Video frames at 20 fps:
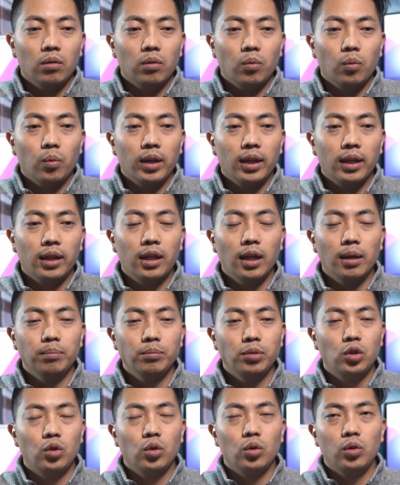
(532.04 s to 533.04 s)
when it
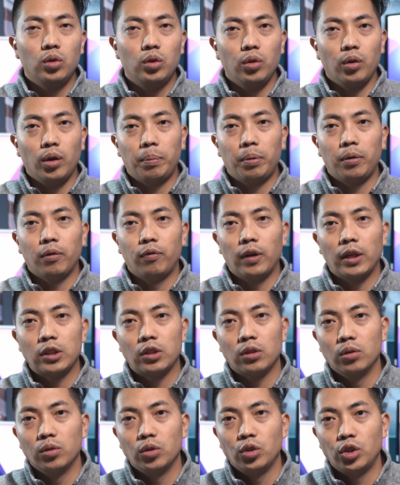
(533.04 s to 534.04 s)
comes to doing
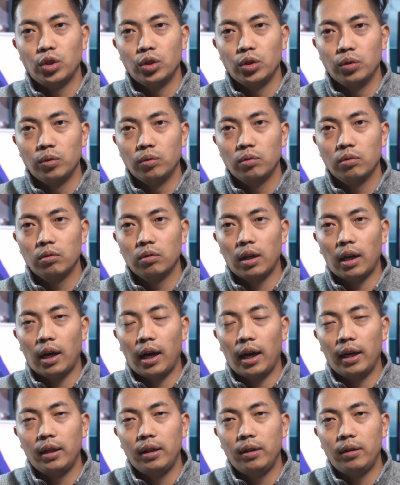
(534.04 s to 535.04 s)
professional shoot,
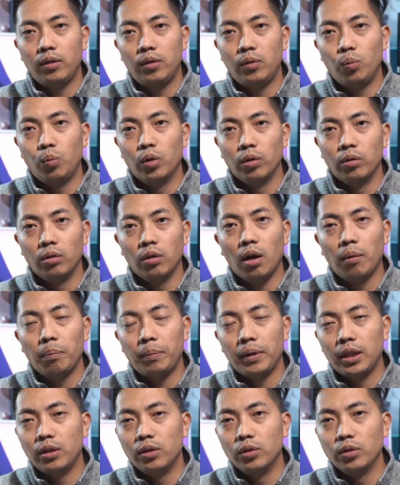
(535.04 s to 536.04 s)
I will not
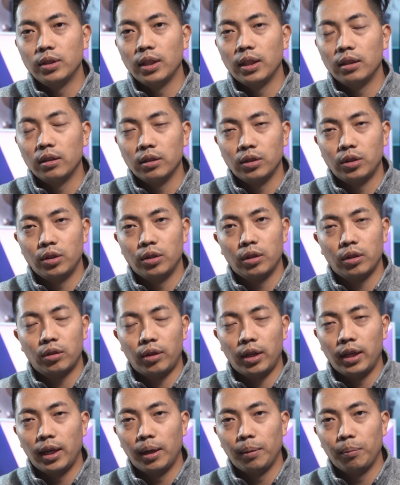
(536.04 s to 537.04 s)
be using the Zhiyun
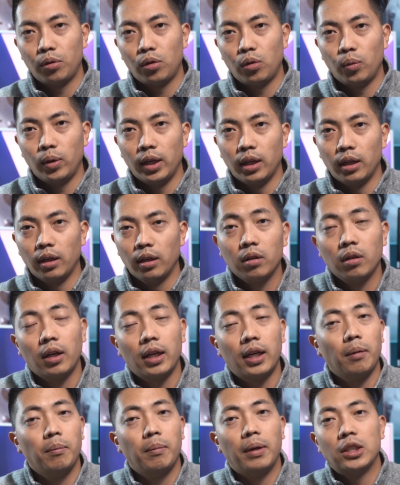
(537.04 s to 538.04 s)
Crane M3.
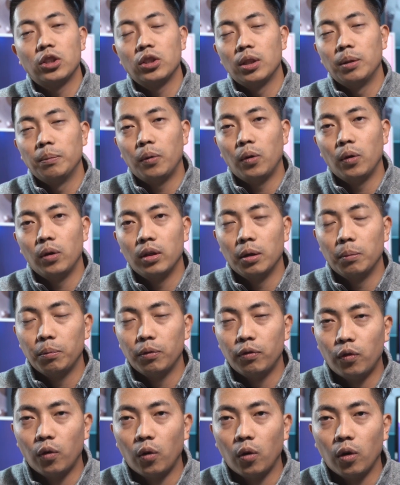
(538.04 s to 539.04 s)
Like I mentioned in point number
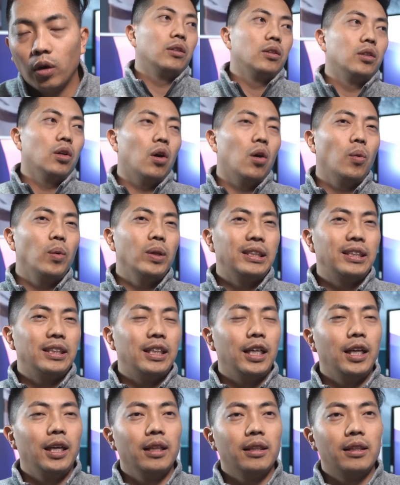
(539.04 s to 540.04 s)
4, you always
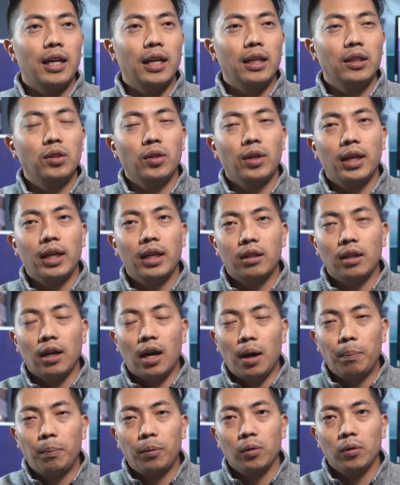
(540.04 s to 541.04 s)
tend to hit the
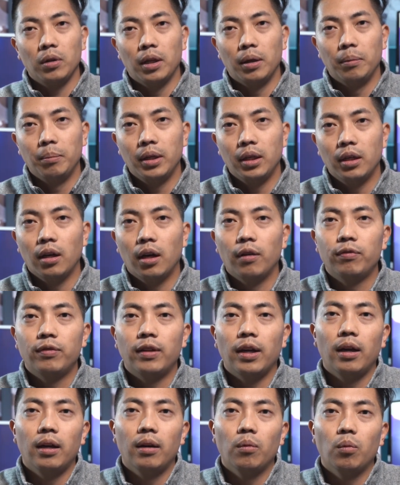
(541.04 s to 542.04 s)
upper limit of
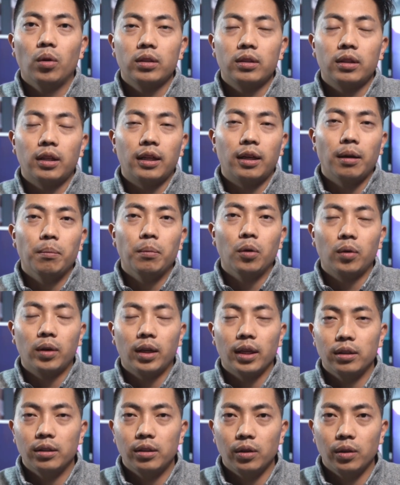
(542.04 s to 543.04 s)
what the gimbal
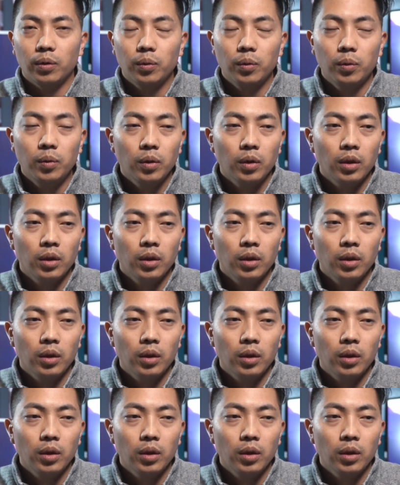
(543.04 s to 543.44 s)
can do.